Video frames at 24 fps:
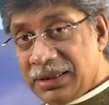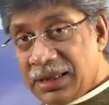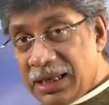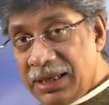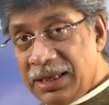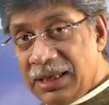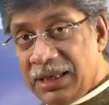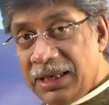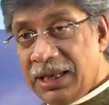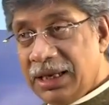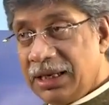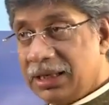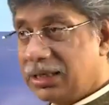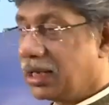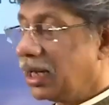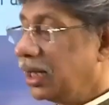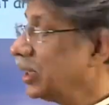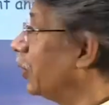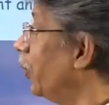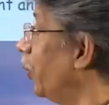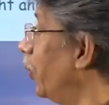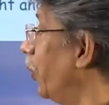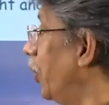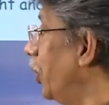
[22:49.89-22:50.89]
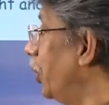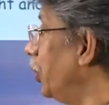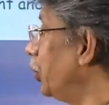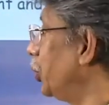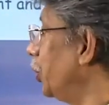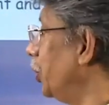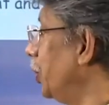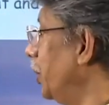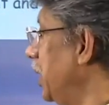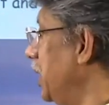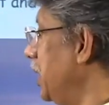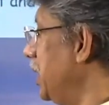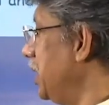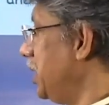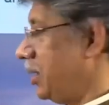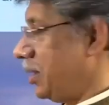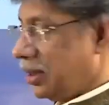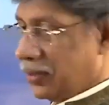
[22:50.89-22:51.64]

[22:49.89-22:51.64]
Delhi it can go on to be,